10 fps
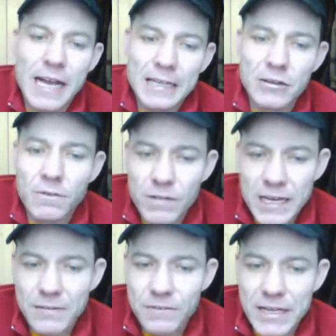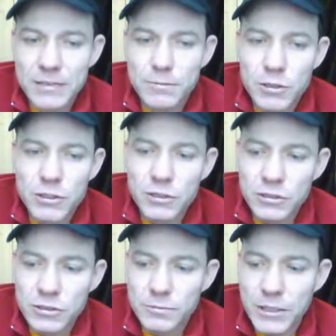And don't forget Facebook,
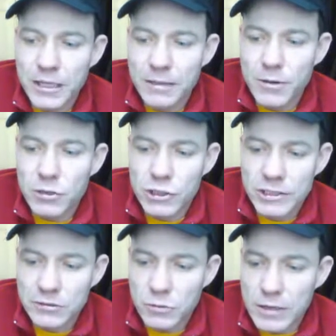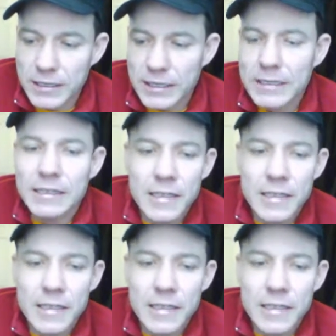YouTube, Dailymotion, and Twitter.